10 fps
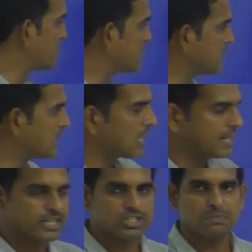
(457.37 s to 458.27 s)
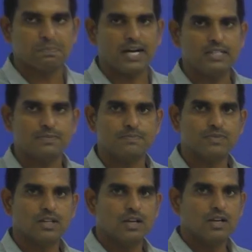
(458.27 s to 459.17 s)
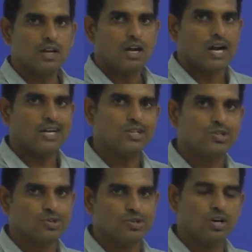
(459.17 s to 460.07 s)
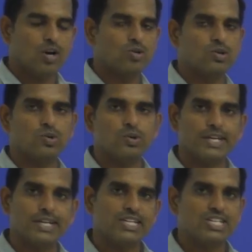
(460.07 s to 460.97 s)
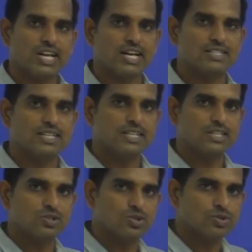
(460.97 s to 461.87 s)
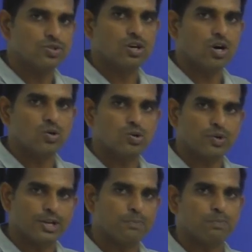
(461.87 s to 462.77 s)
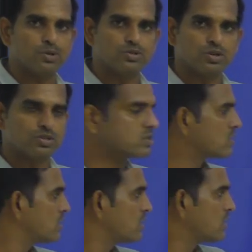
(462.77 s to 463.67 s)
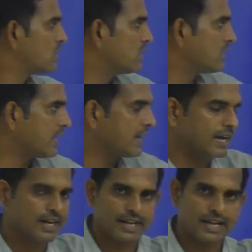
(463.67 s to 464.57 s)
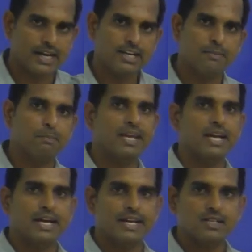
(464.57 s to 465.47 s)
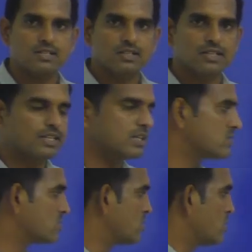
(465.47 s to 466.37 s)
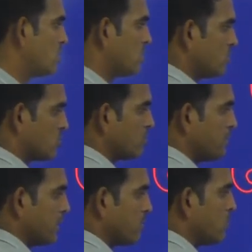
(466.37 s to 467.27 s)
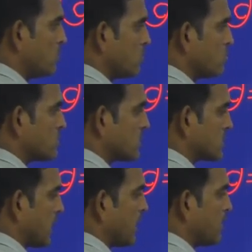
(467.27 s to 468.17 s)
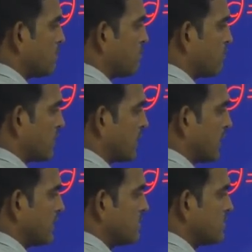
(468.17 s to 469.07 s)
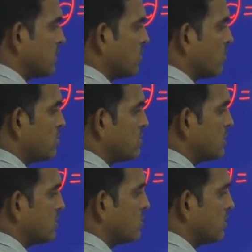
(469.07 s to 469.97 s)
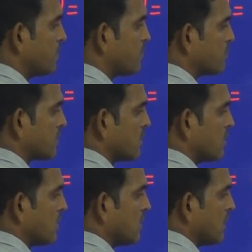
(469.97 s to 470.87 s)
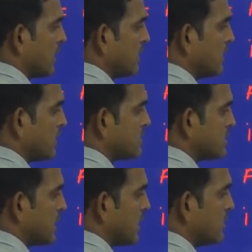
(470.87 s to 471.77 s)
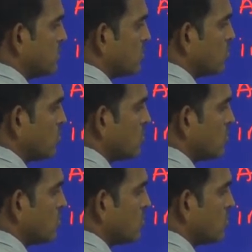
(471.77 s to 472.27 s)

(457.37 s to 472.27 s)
be the declaration part, and you should know how to initialize, that is, you should know how to input those A array and B arrays, that is, you should be able to use the scanf for I is equal to 0, I less than 2,